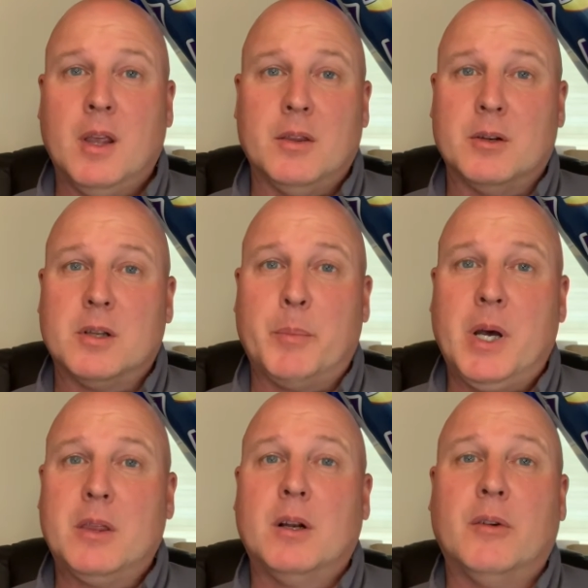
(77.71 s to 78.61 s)
There's a
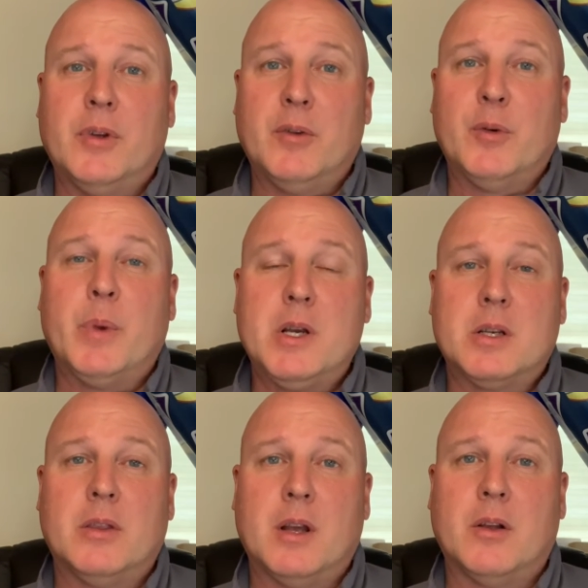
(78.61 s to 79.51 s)
plethora of
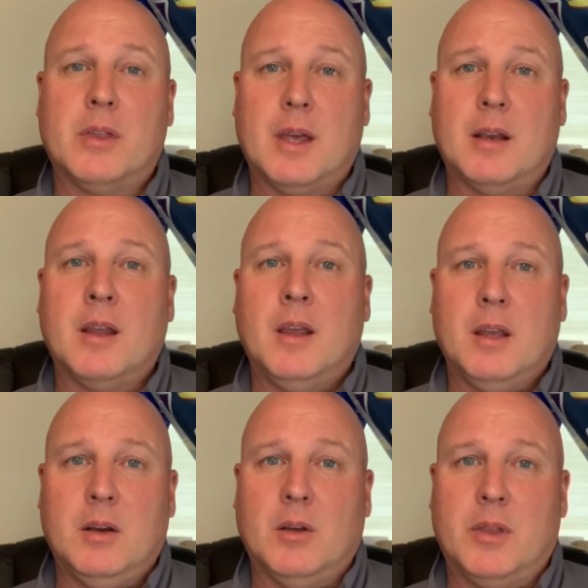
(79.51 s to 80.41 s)
information there that,
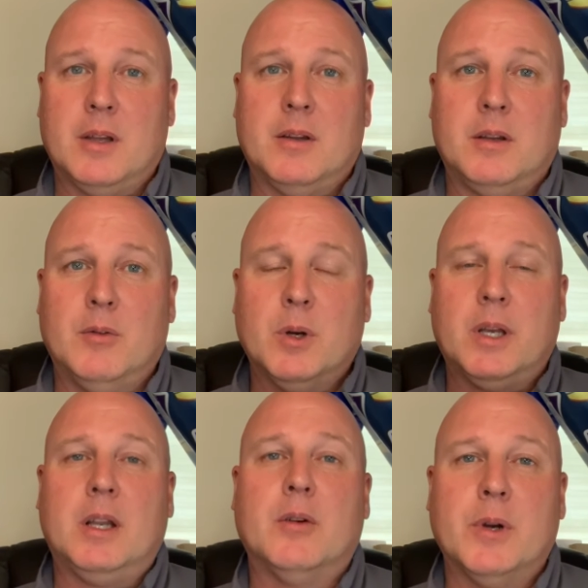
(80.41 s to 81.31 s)
that you really
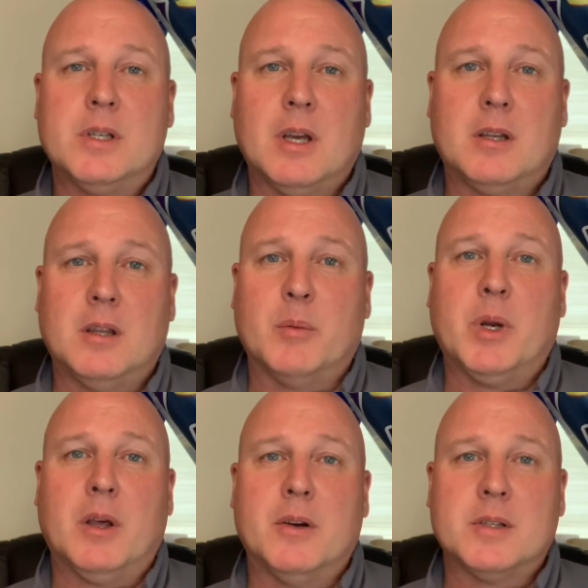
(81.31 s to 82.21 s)
need to reach out to them and
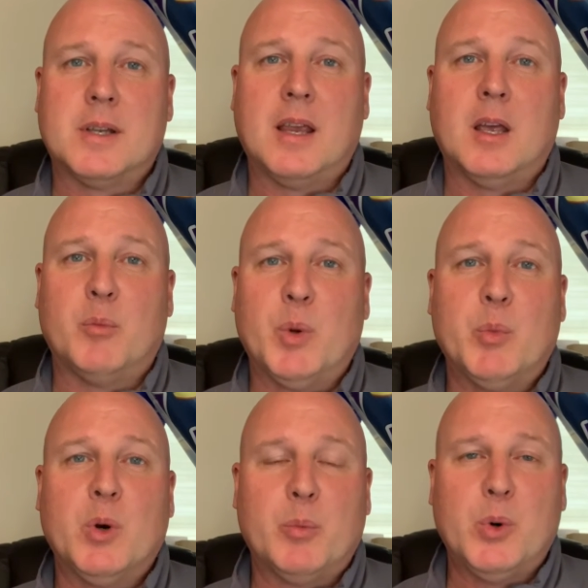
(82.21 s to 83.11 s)
understand. But
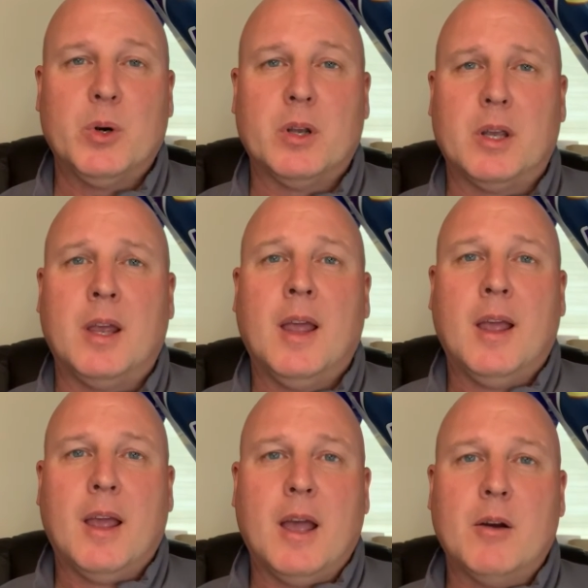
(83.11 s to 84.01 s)
more importantly,
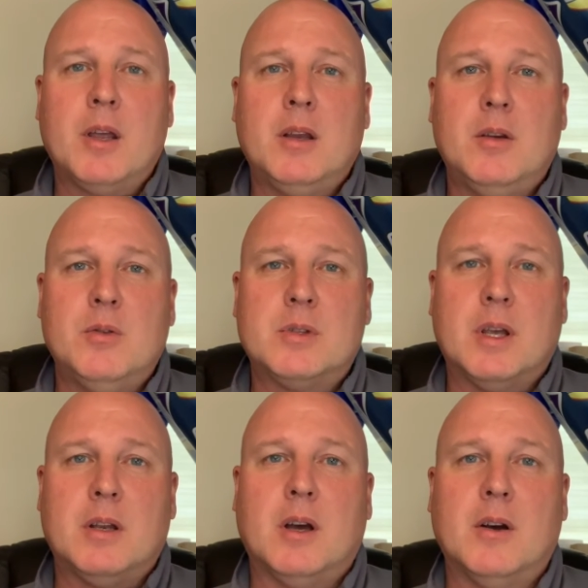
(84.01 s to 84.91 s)
how can you use
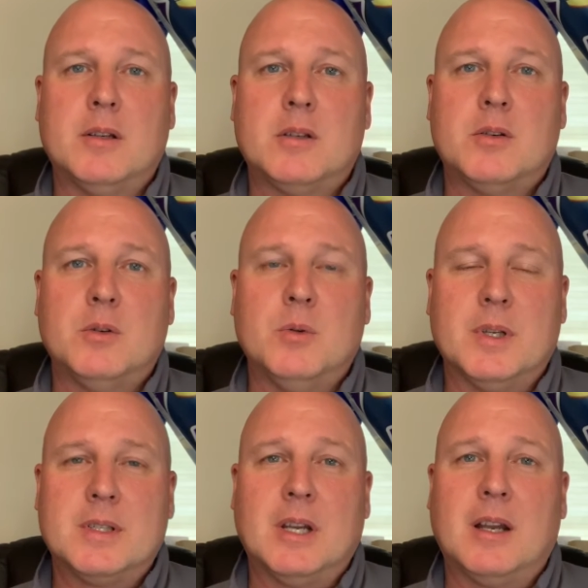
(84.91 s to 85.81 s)
that knowledge to
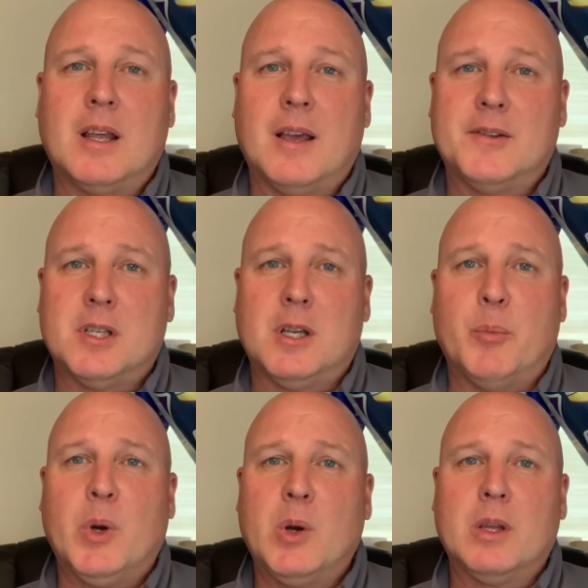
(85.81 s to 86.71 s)
incentivize
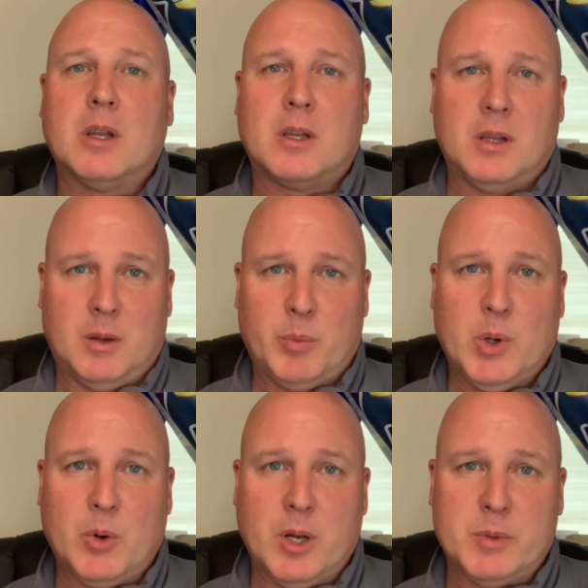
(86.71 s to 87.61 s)
them? Look at the
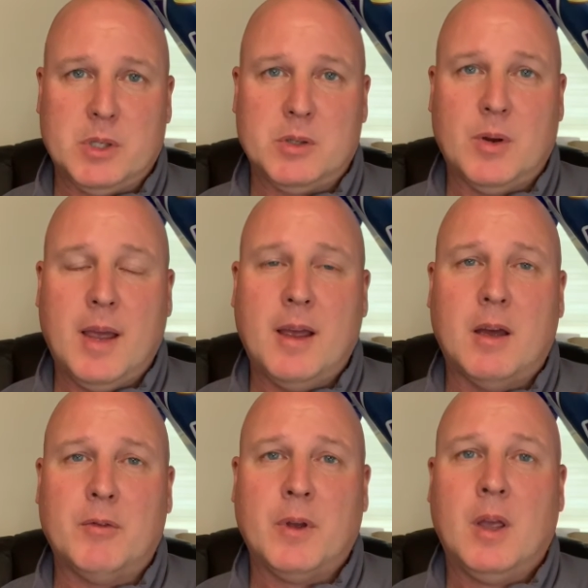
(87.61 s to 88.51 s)
programs that you
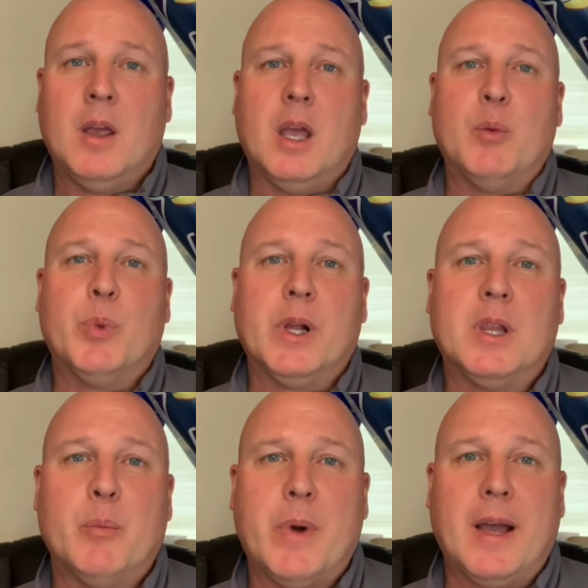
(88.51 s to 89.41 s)
have and bring
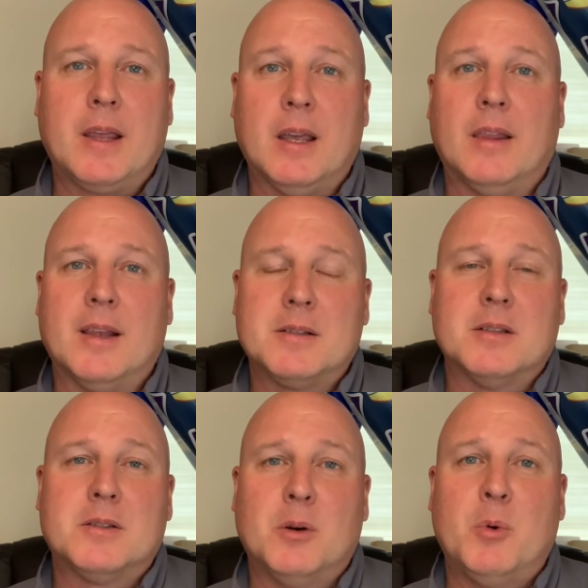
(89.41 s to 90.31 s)
them back in. That's the
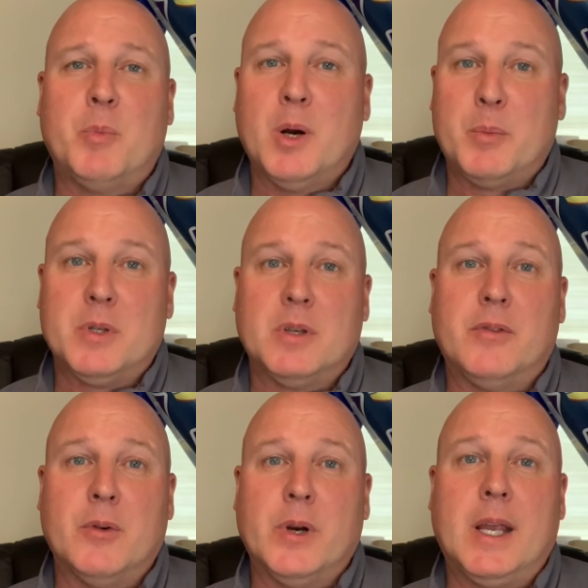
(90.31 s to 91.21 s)
sole purpose of
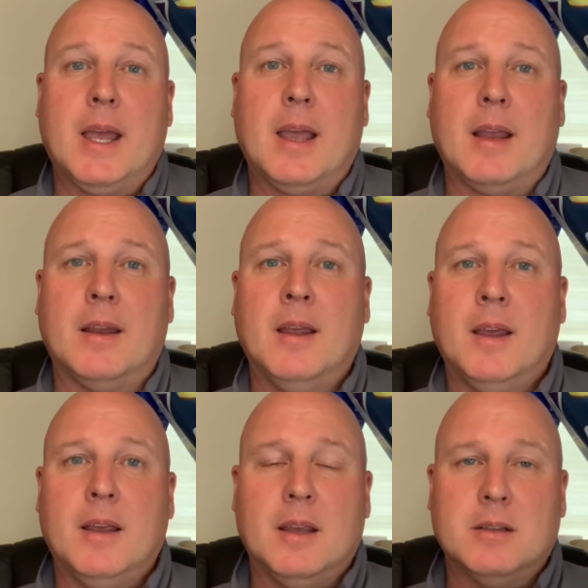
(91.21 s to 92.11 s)
the regain,
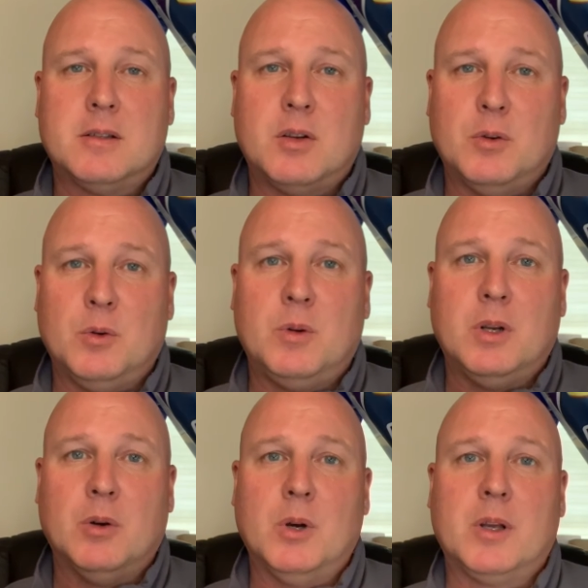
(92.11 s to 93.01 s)
is to
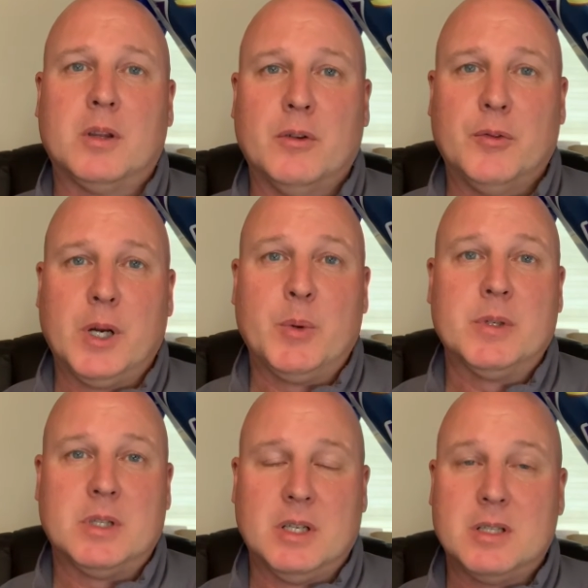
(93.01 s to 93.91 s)
look at their
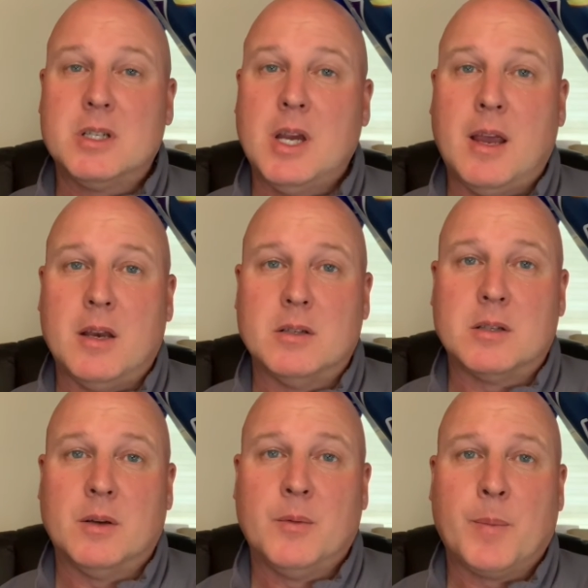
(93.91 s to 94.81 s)
frequency. It's
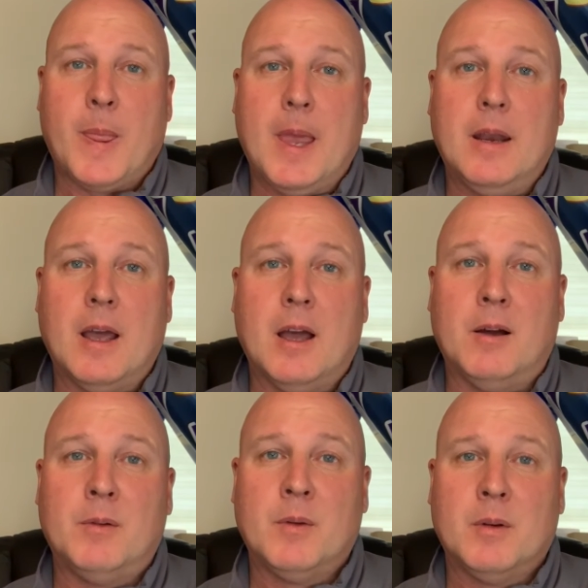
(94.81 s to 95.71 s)
changed, and
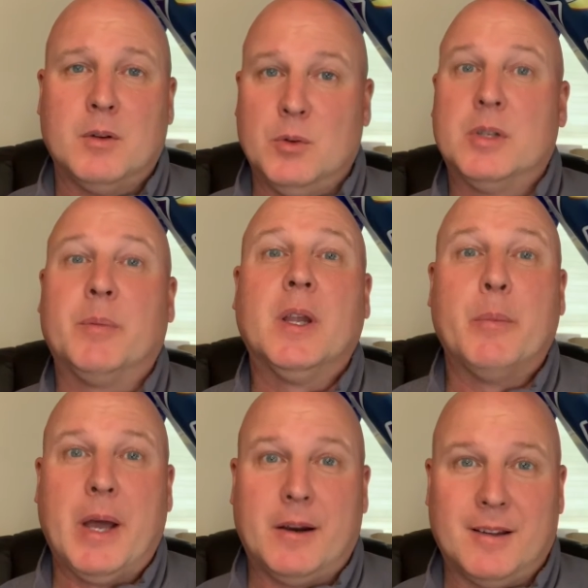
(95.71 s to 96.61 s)
now do something
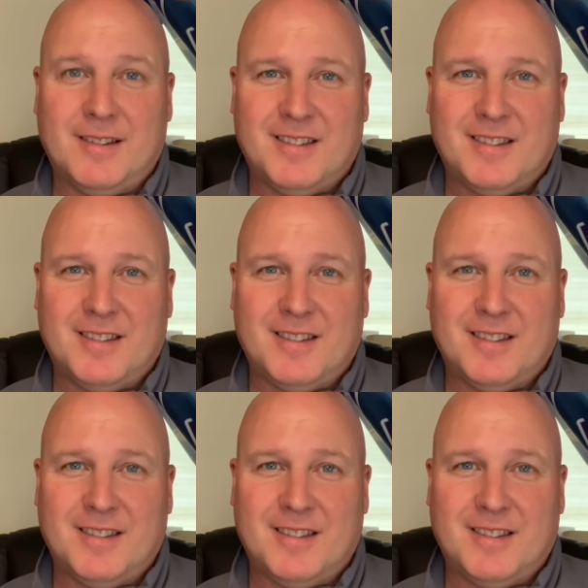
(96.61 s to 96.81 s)
about it.